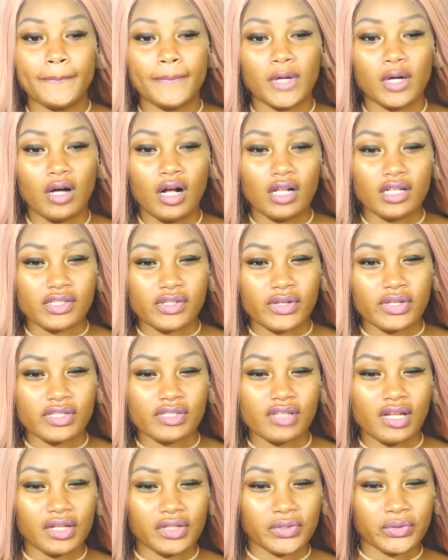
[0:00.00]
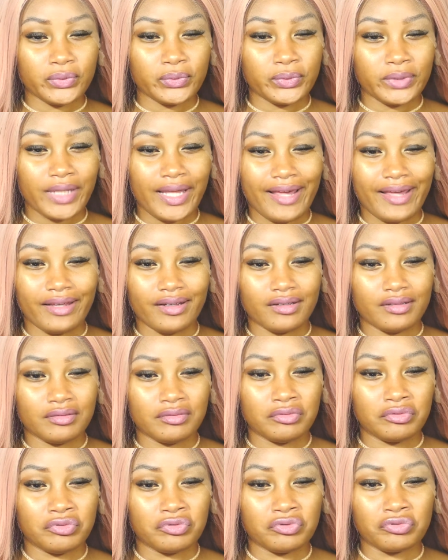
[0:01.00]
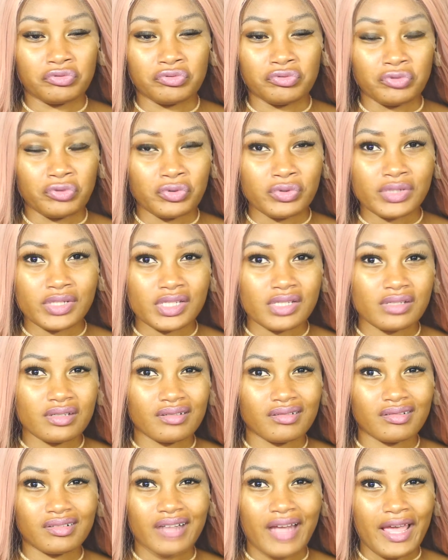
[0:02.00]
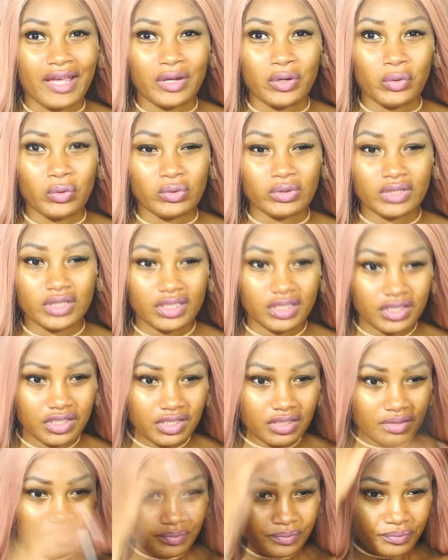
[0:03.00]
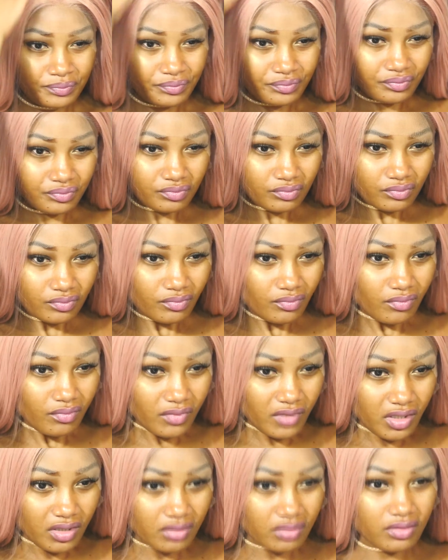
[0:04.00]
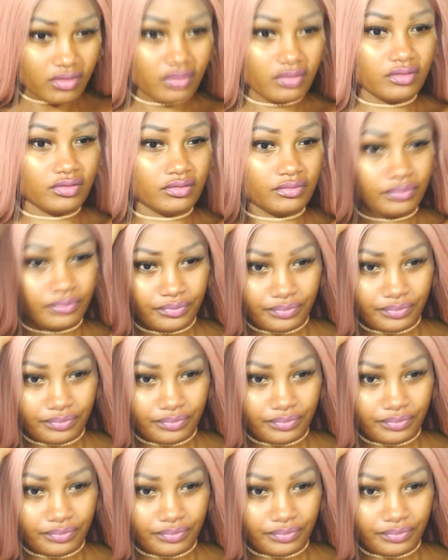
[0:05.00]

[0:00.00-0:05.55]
but also it's not too like rose like goldish so